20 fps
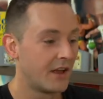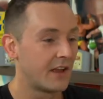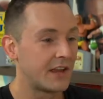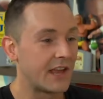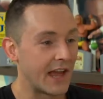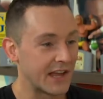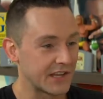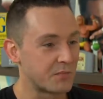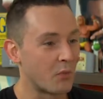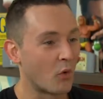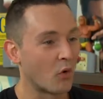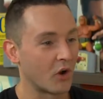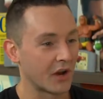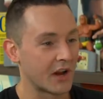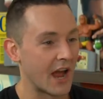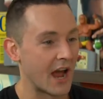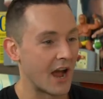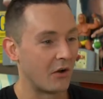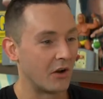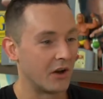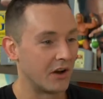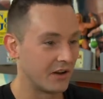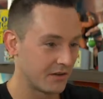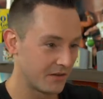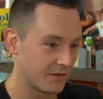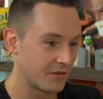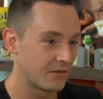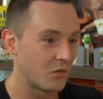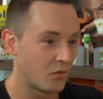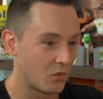yes, Morikawa
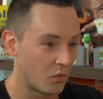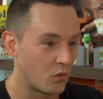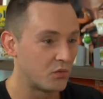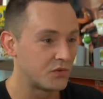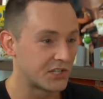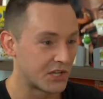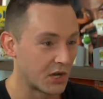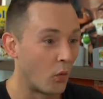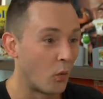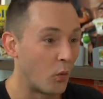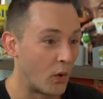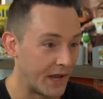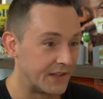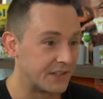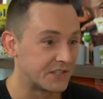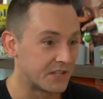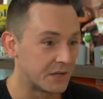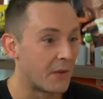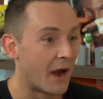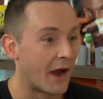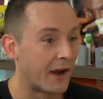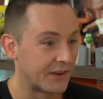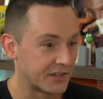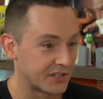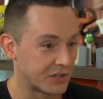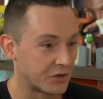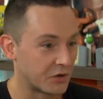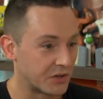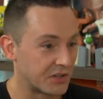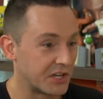still wins at minus
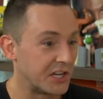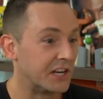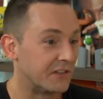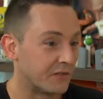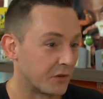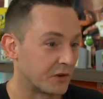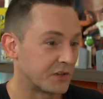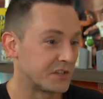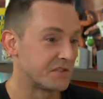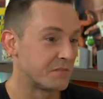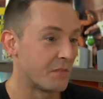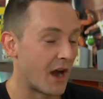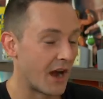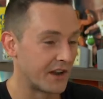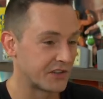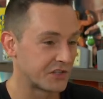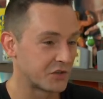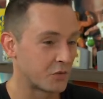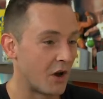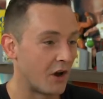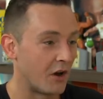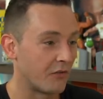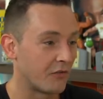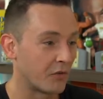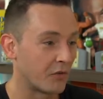thirteen versus minus twelve